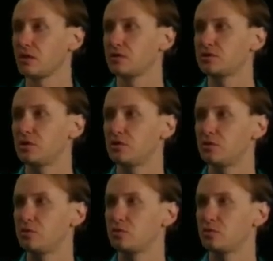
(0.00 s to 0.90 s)

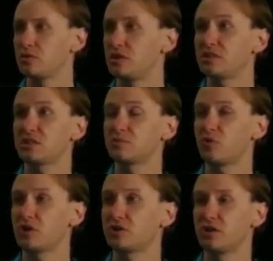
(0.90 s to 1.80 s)
So this
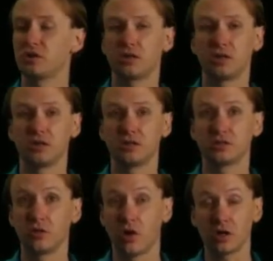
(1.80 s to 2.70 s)
expression is
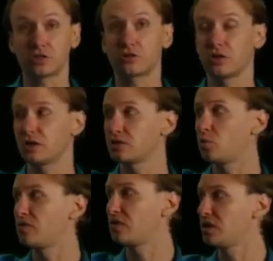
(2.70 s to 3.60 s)
logically
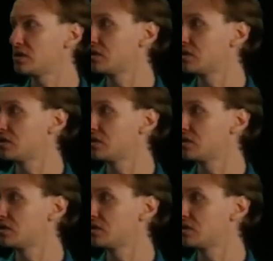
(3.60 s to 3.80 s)
equivalent